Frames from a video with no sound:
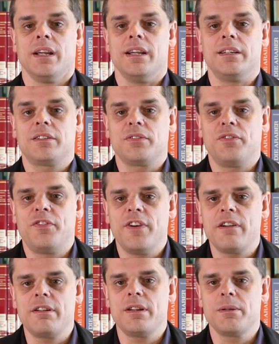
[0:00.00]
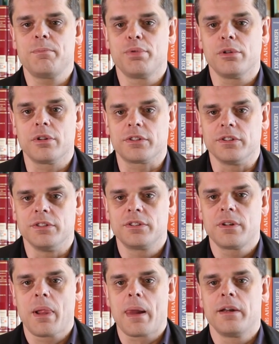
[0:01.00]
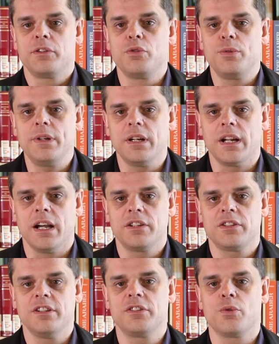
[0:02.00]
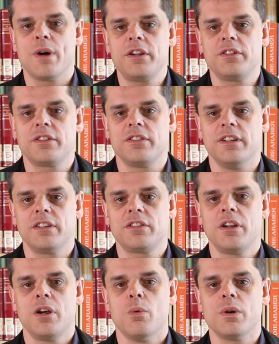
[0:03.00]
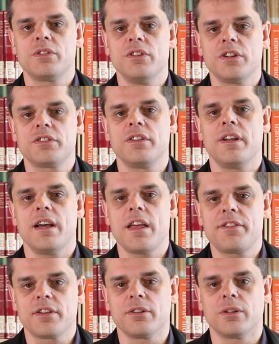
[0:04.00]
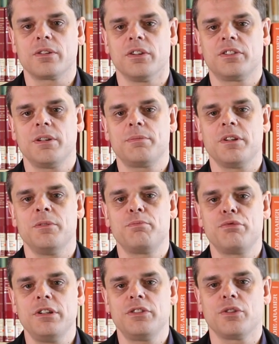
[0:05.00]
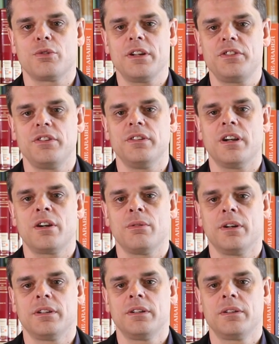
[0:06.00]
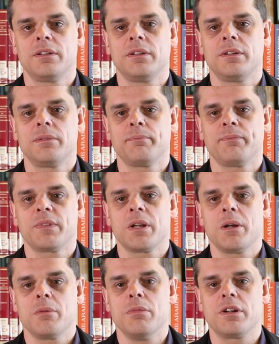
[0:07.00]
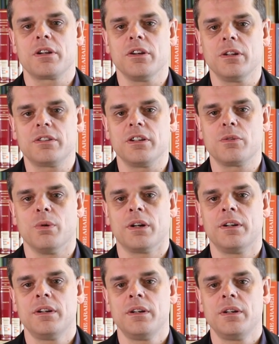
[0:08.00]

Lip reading: It is very important to realize that righteousness was not an ethical concept in pre-Zoroastrian Iran, but a cultic one.